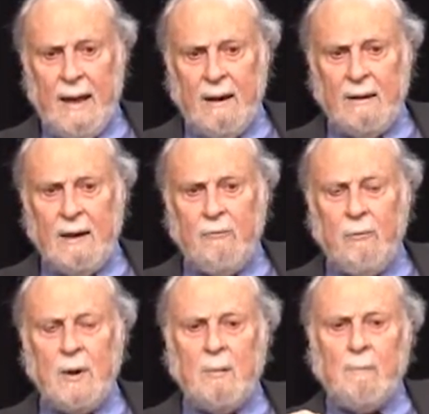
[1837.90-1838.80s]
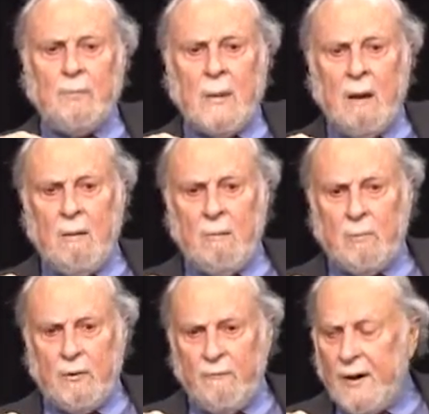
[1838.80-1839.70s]
And if we
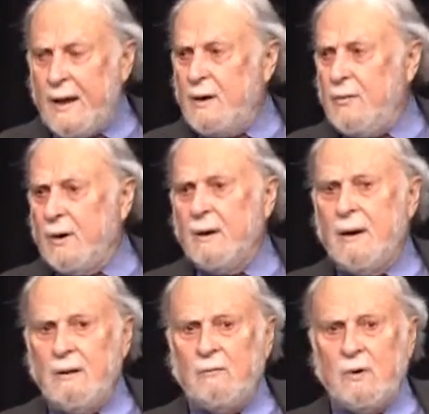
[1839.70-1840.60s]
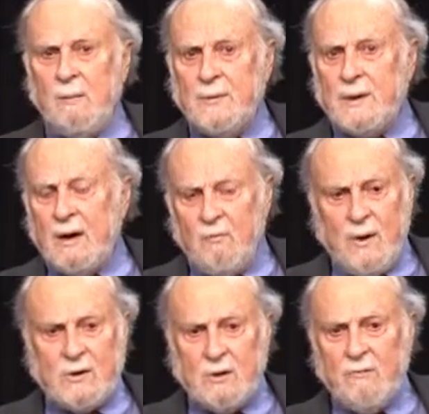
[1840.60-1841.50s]
provided the kind of treatment that I've
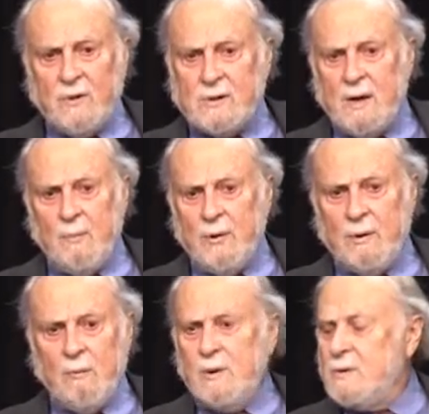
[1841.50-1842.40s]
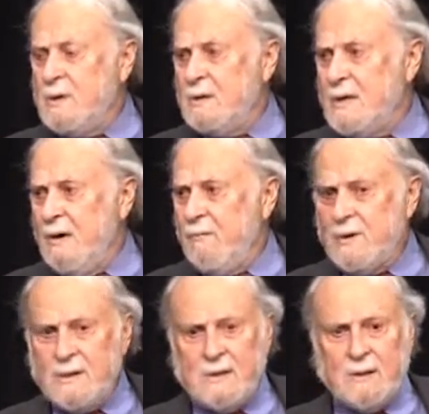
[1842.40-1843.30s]
mentioned, for example, that we used in San
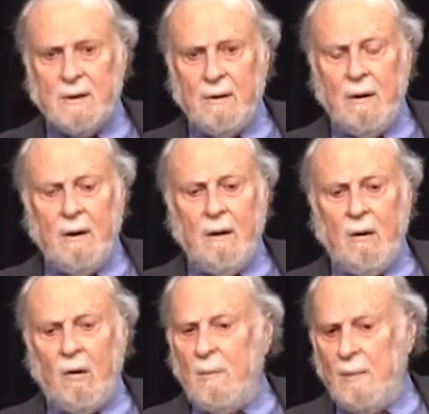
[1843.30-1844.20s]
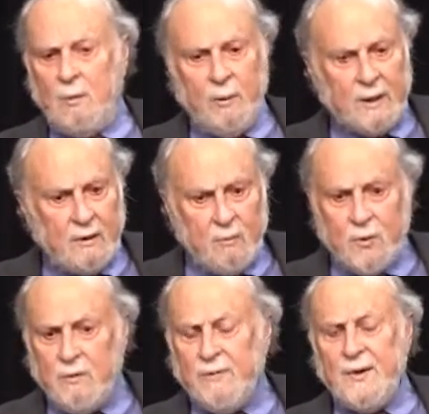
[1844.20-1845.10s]
Francisco, or maybe we can
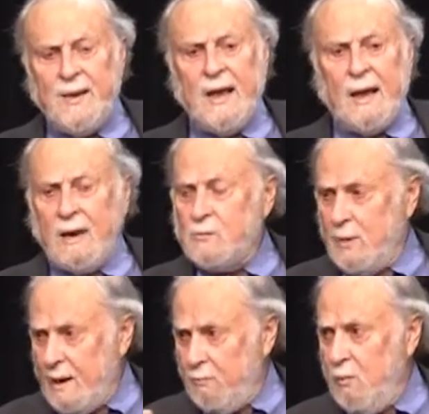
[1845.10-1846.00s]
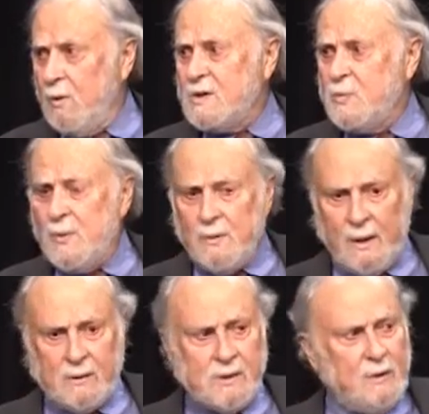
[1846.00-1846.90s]
improve on that as we have more
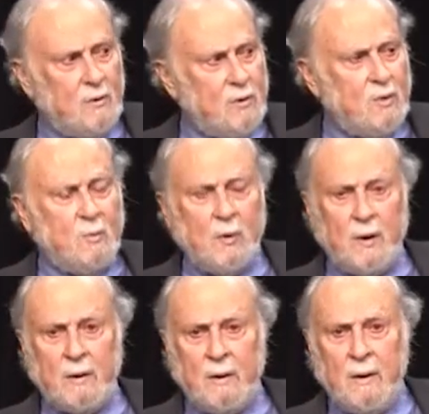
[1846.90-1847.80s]
experience and learn more.